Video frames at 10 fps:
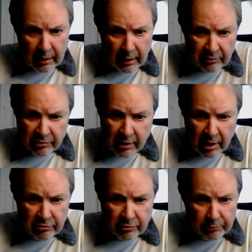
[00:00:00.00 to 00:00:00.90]

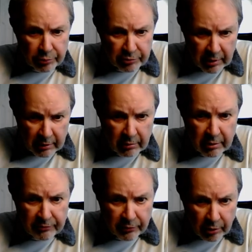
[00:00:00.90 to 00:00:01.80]
Education,
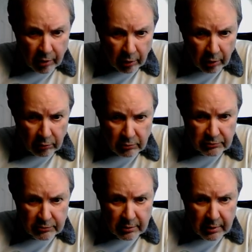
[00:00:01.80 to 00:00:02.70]
particularly for
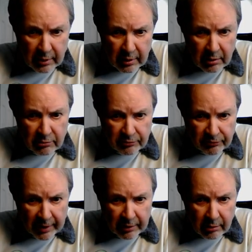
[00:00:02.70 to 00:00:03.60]
girls, is
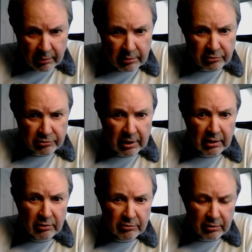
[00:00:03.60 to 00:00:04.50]
vital in
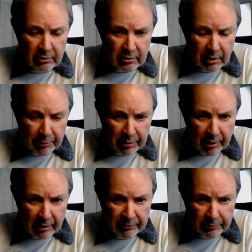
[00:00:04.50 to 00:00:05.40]
changing the
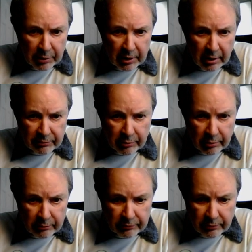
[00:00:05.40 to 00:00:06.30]
demographic behavior
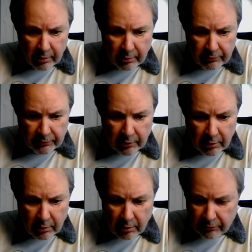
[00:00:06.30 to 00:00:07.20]

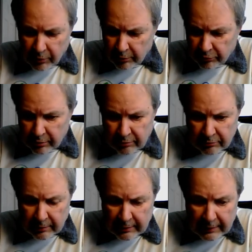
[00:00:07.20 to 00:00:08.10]
of countries.